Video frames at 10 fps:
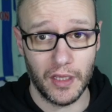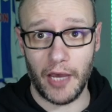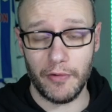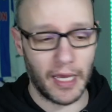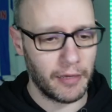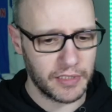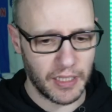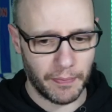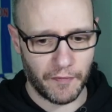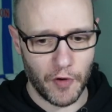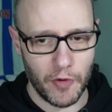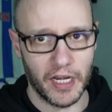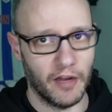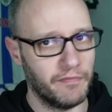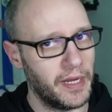How, how is it
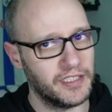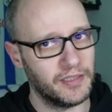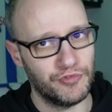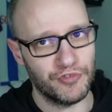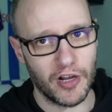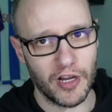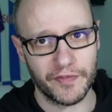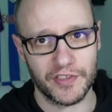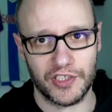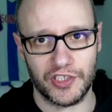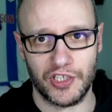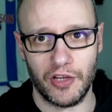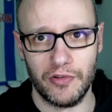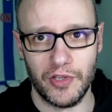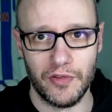performing? I've made some graphs to
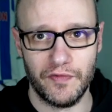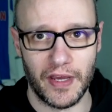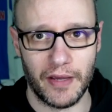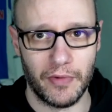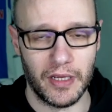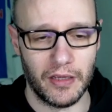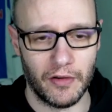show you that we